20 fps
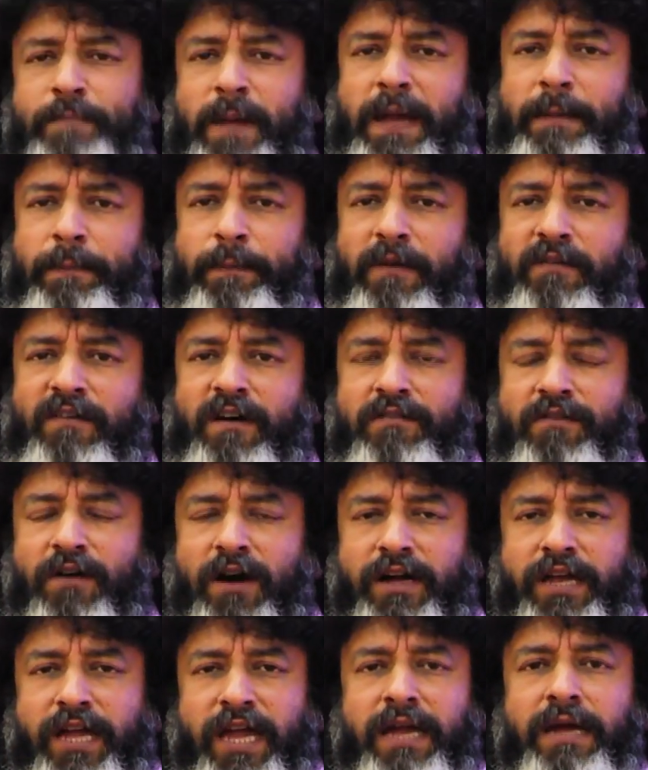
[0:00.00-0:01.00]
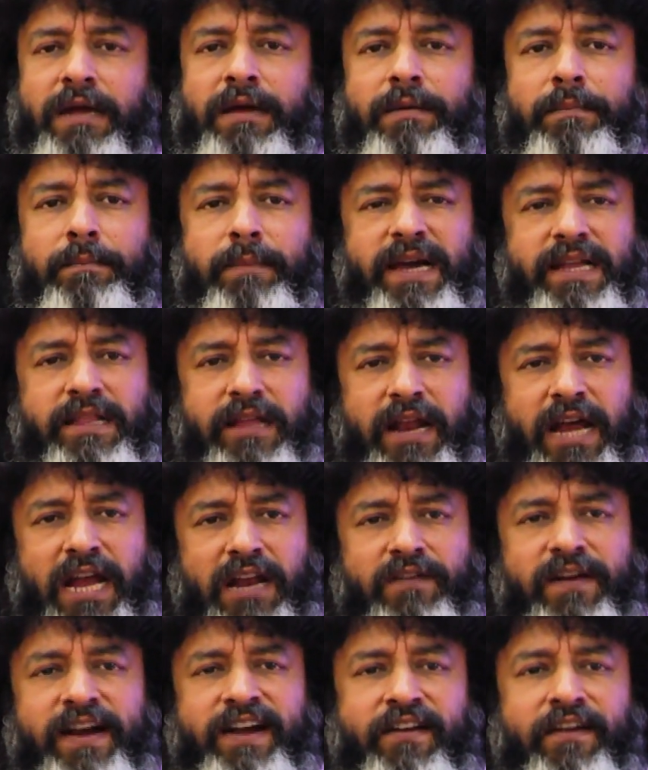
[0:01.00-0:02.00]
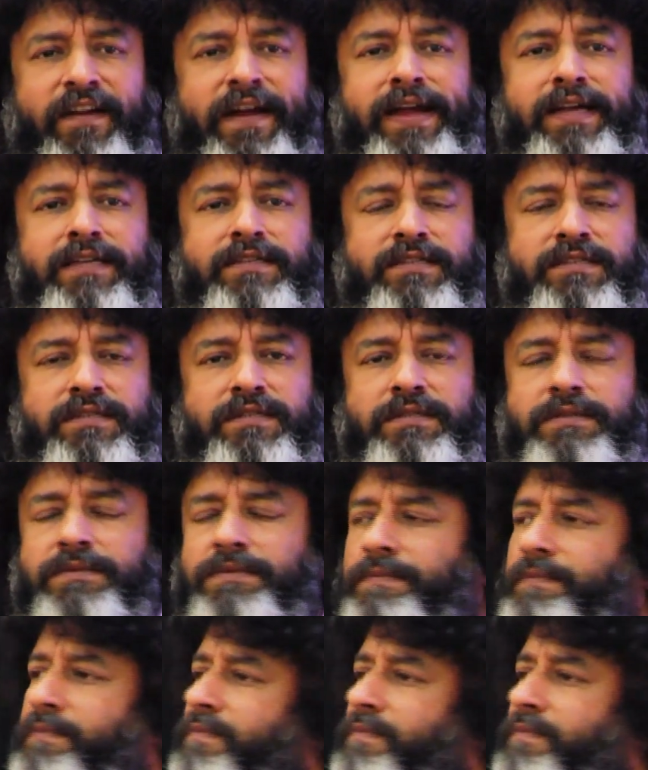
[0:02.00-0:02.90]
people were working by the railway tracks